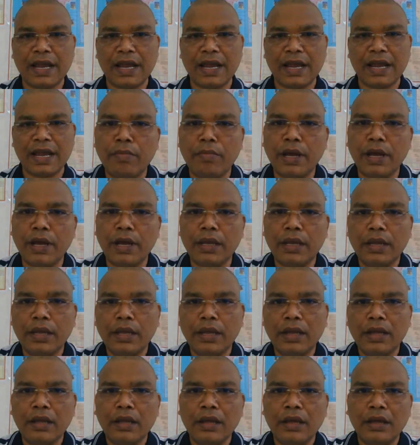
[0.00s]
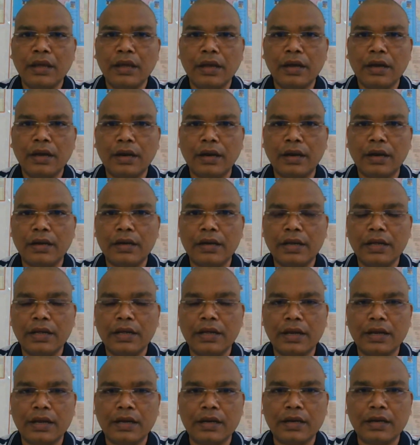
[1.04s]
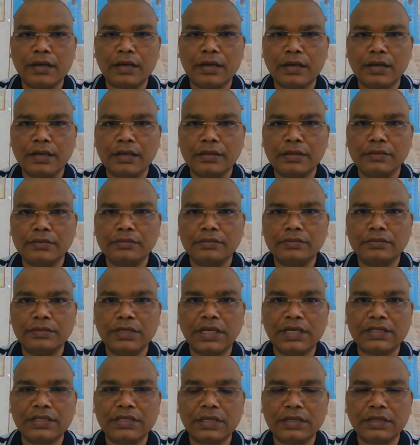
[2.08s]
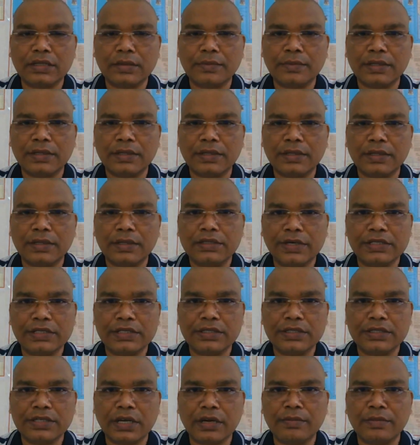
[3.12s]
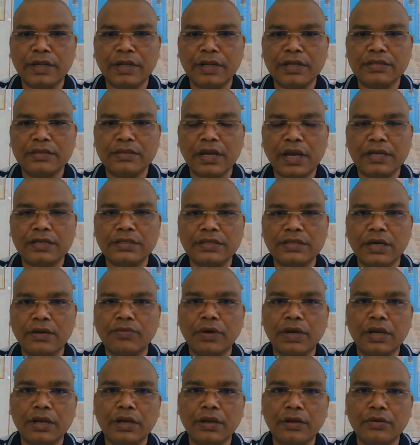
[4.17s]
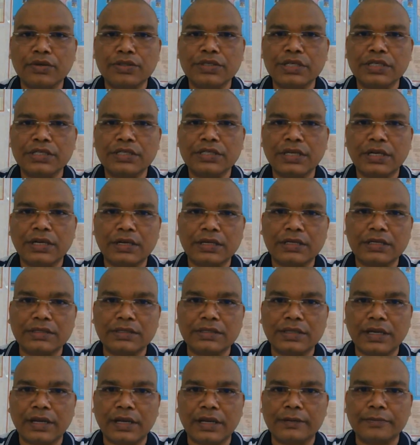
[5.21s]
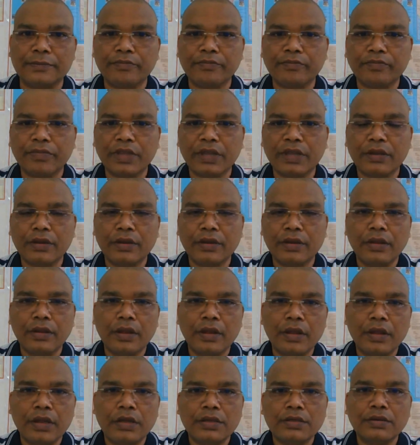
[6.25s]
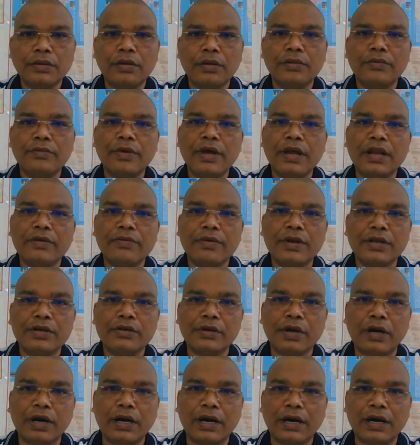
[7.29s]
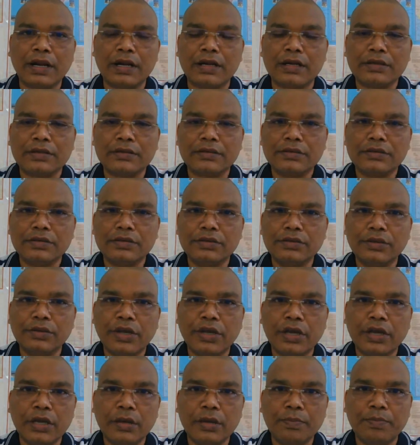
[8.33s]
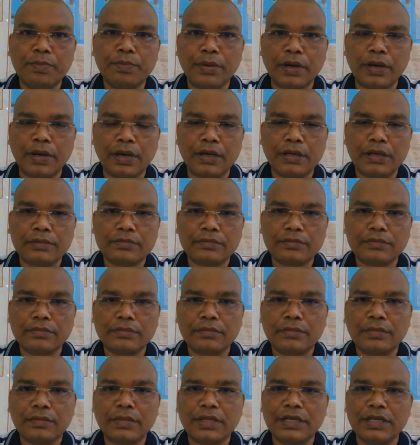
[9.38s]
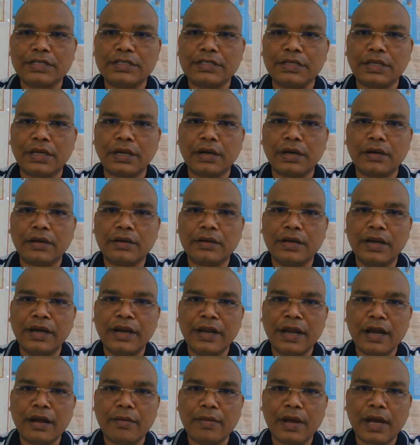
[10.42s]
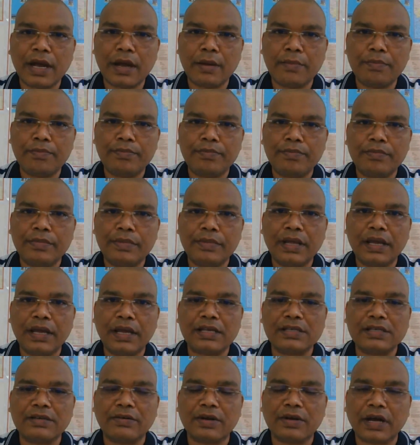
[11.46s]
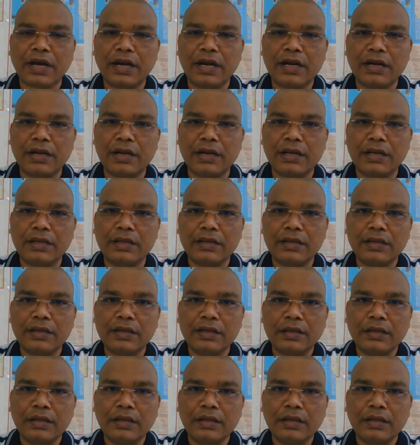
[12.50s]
Mumbai, near the Chhatrapati Shivaji terminus. I saw one coaching center is there. So wherever you are, you keep this India map as our country.